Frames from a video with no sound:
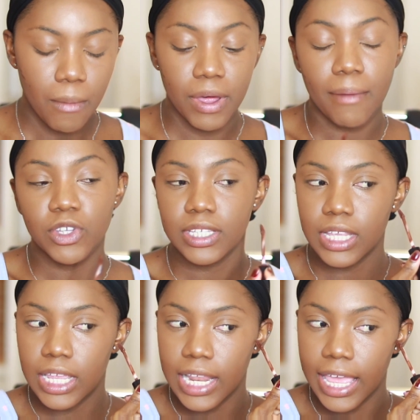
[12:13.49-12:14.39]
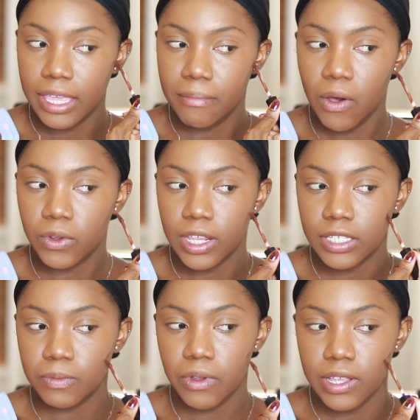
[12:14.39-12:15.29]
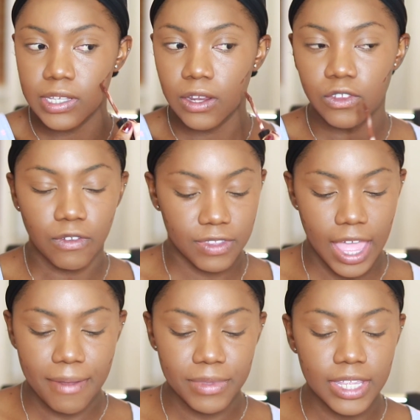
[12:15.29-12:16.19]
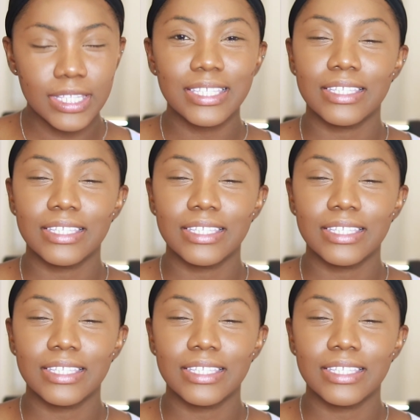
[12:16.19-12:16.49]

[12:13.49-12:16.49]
But I'm just saying, like, in my own experience, a lot of times it